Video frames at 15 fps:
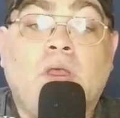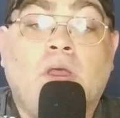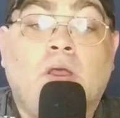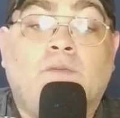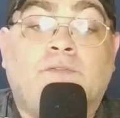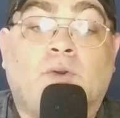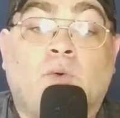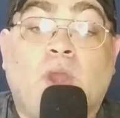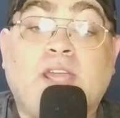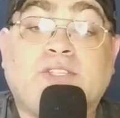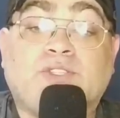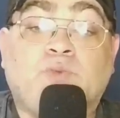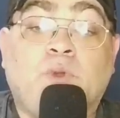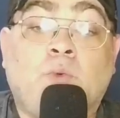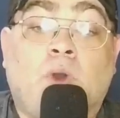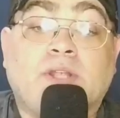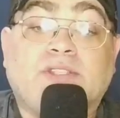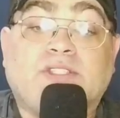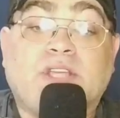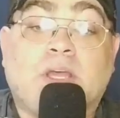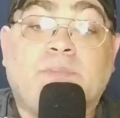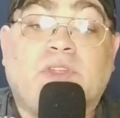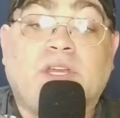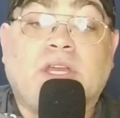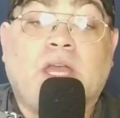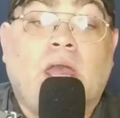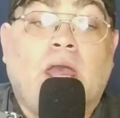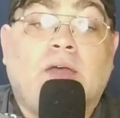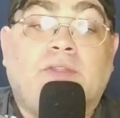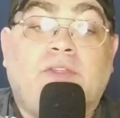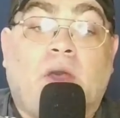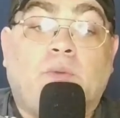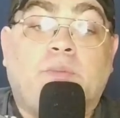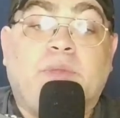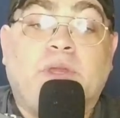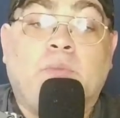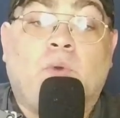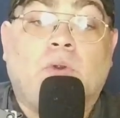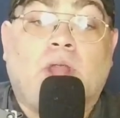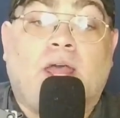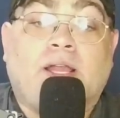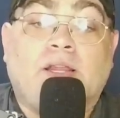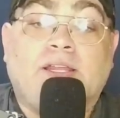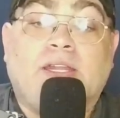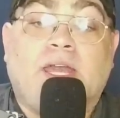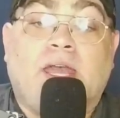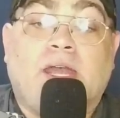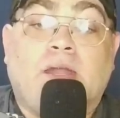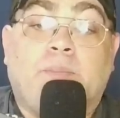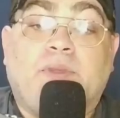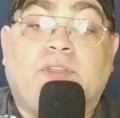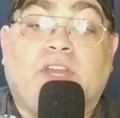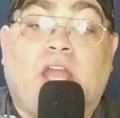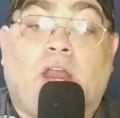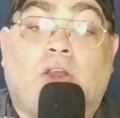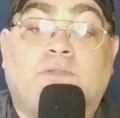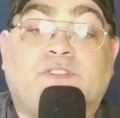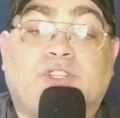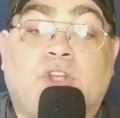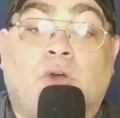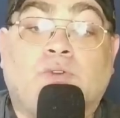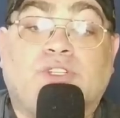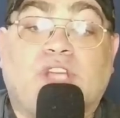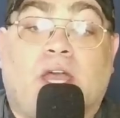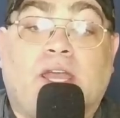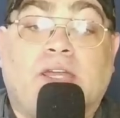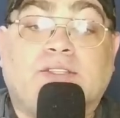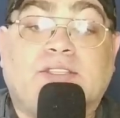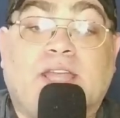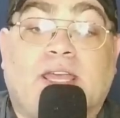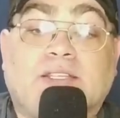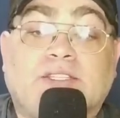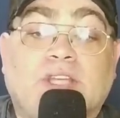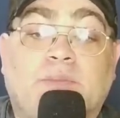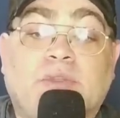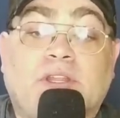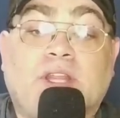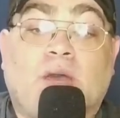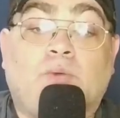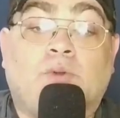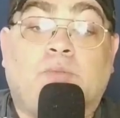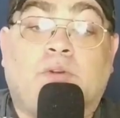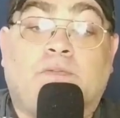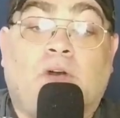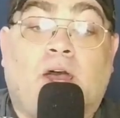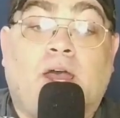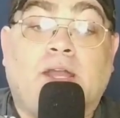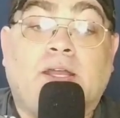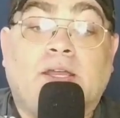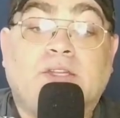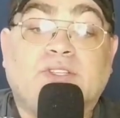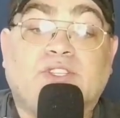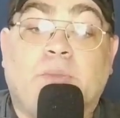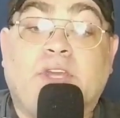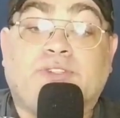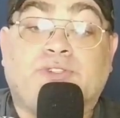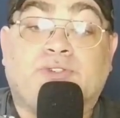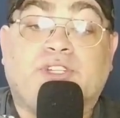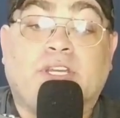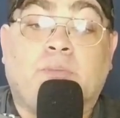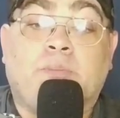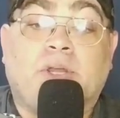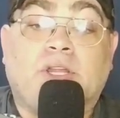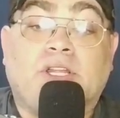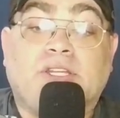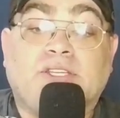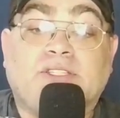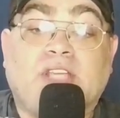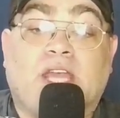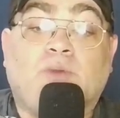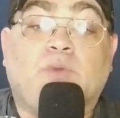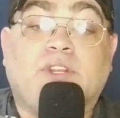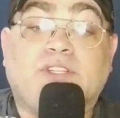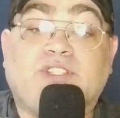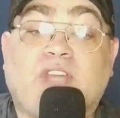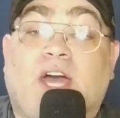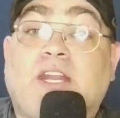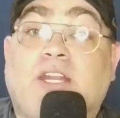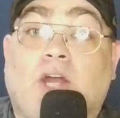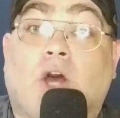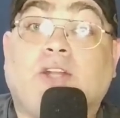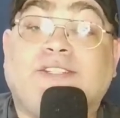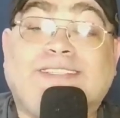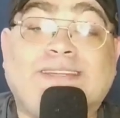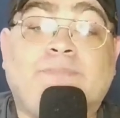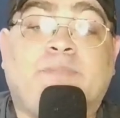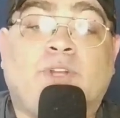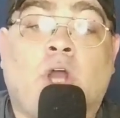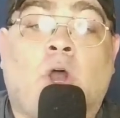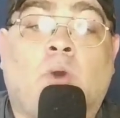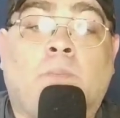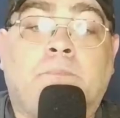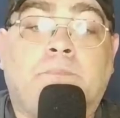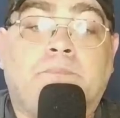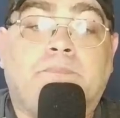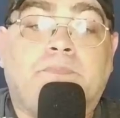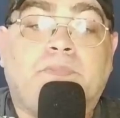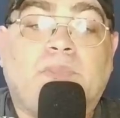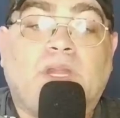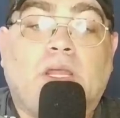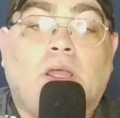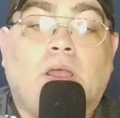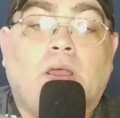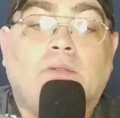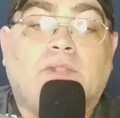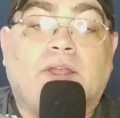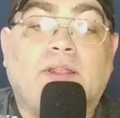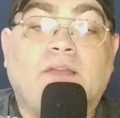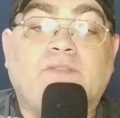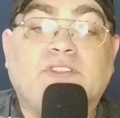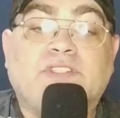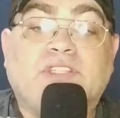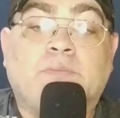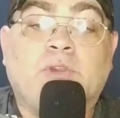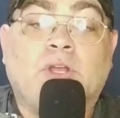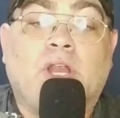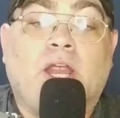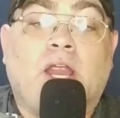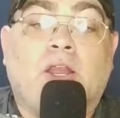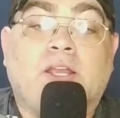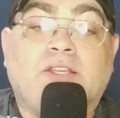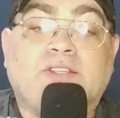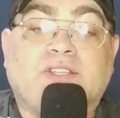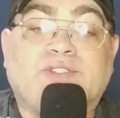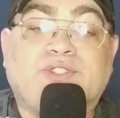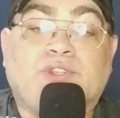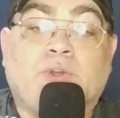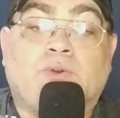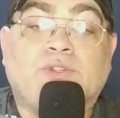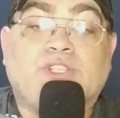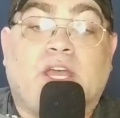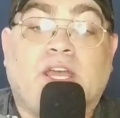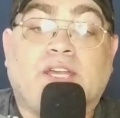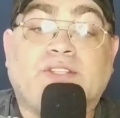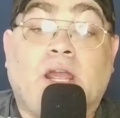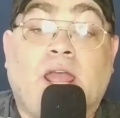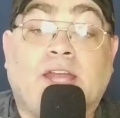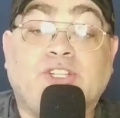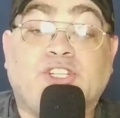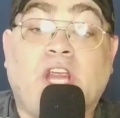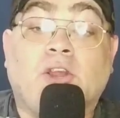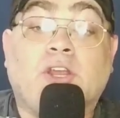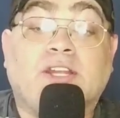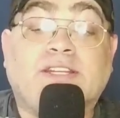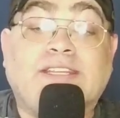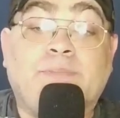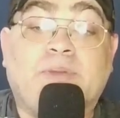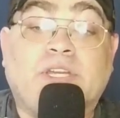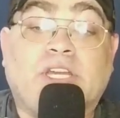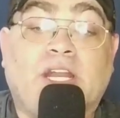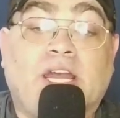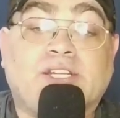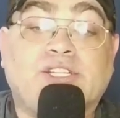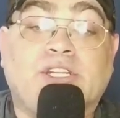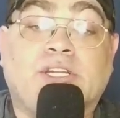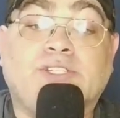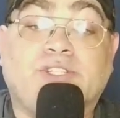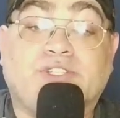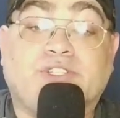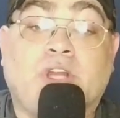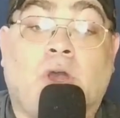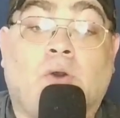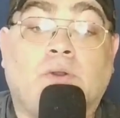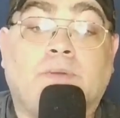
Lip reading: For race, we wanted something that would be more likely to end up in the care of stone giants and something that would provide some interesting abilities, and we decided on Deep Gnome. They live in similar areas as stone giants and share a deep connection to stone.